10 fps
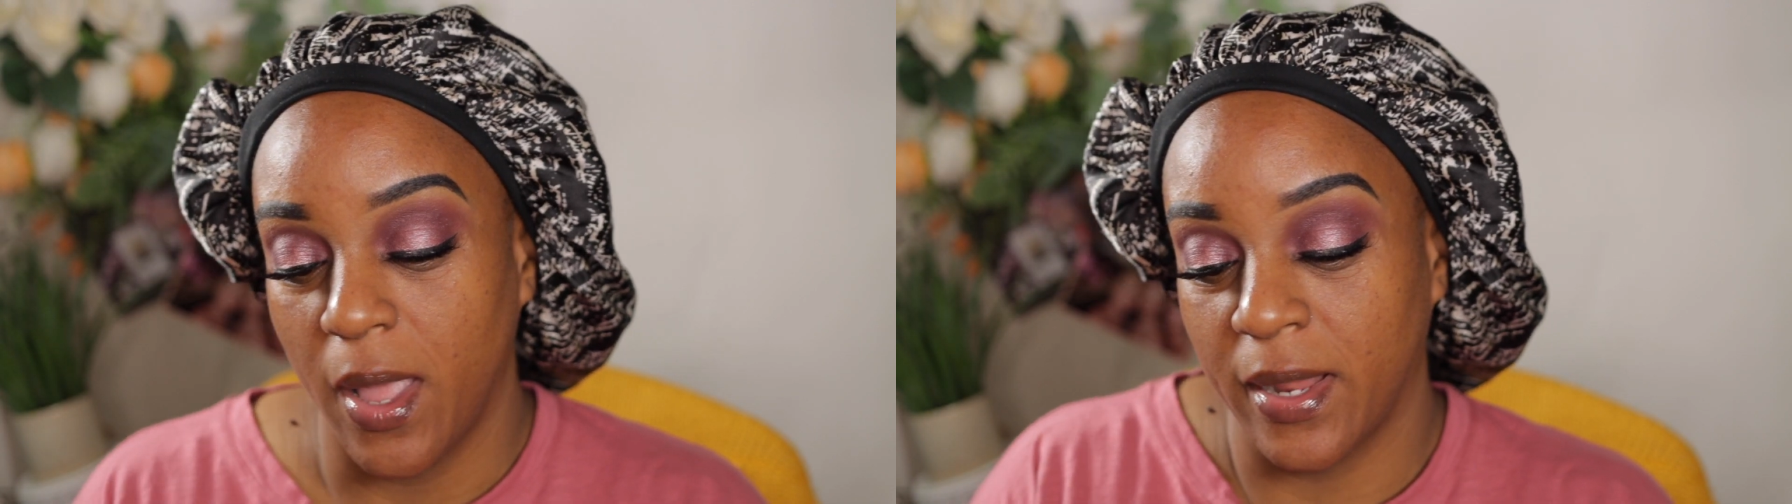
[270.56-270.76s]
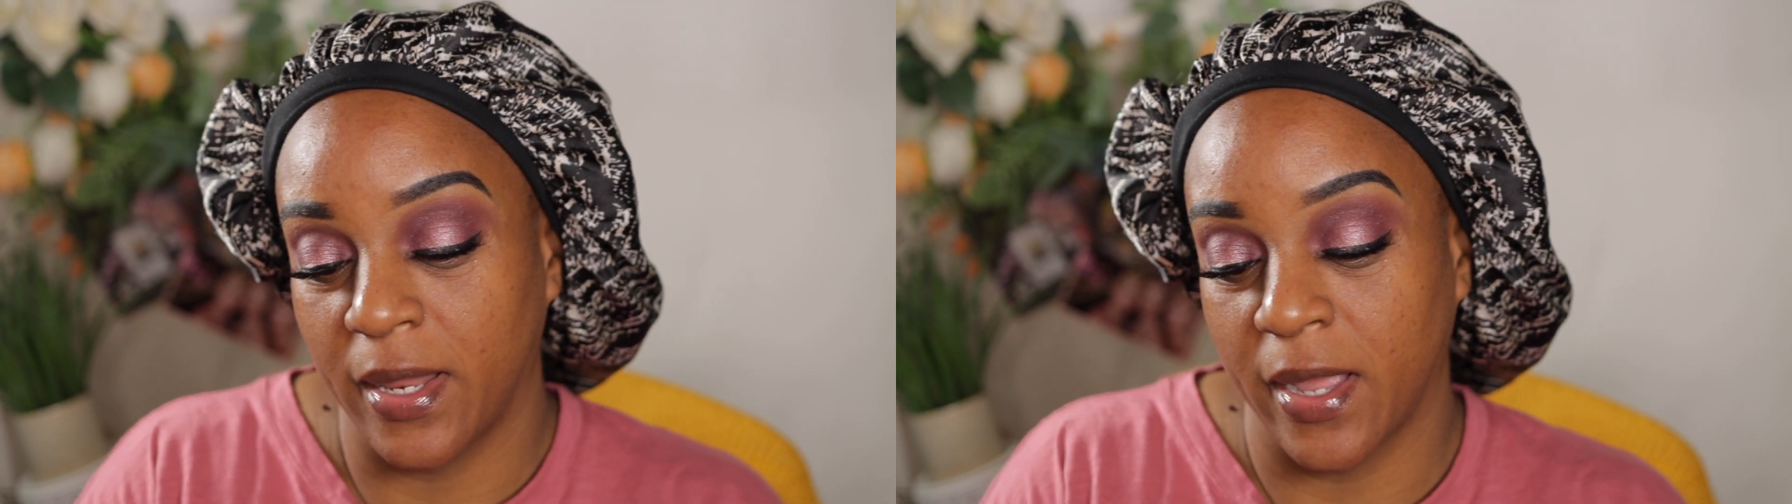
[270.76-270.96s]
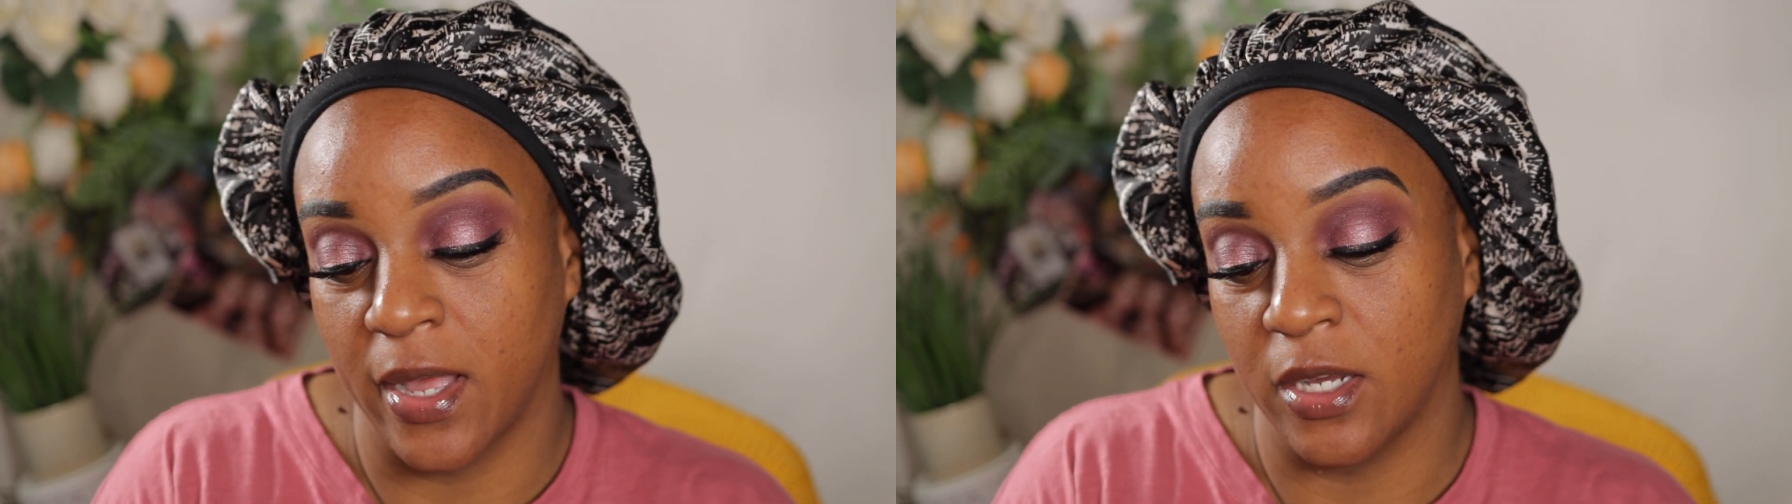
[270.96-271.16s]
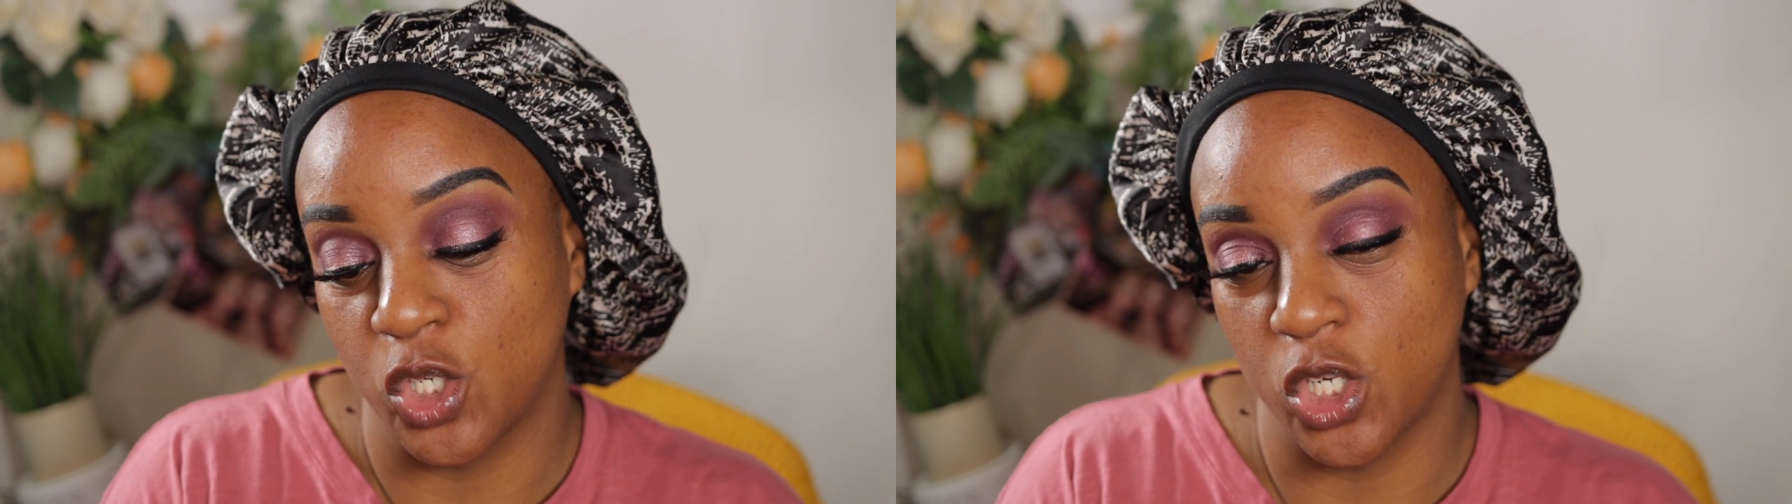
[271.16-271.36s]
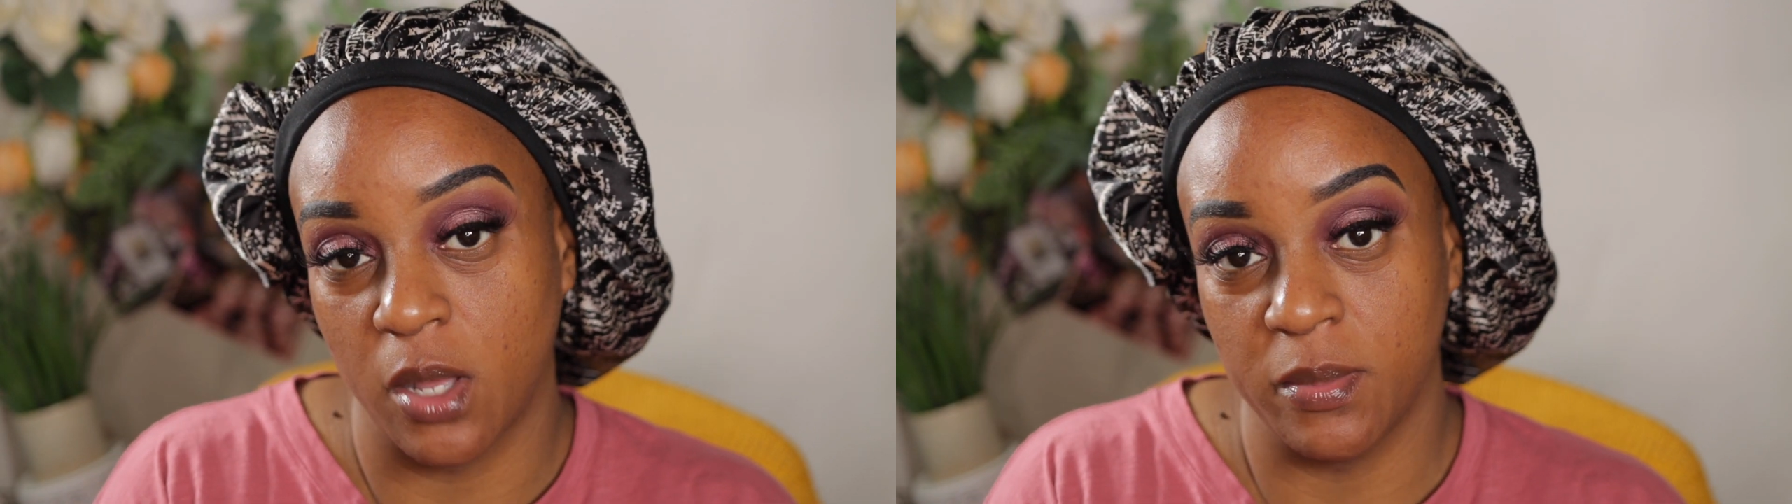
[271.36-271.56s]
And I got a
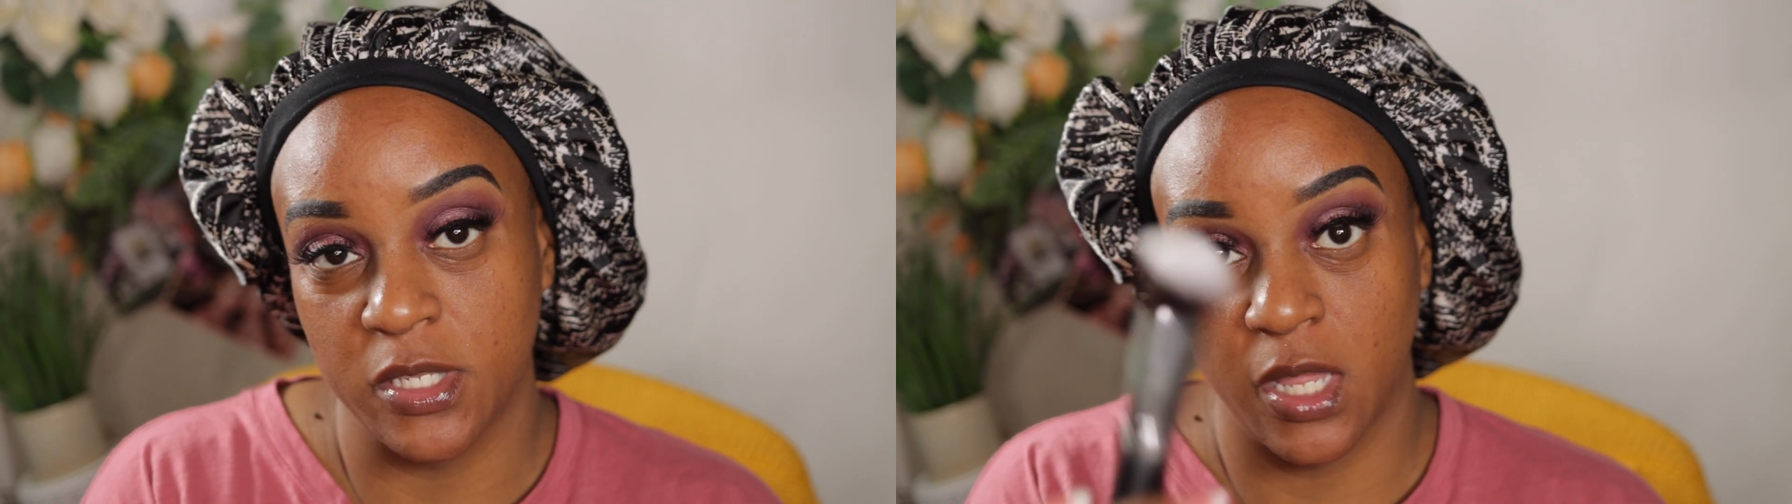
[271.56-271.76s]
Shop Miss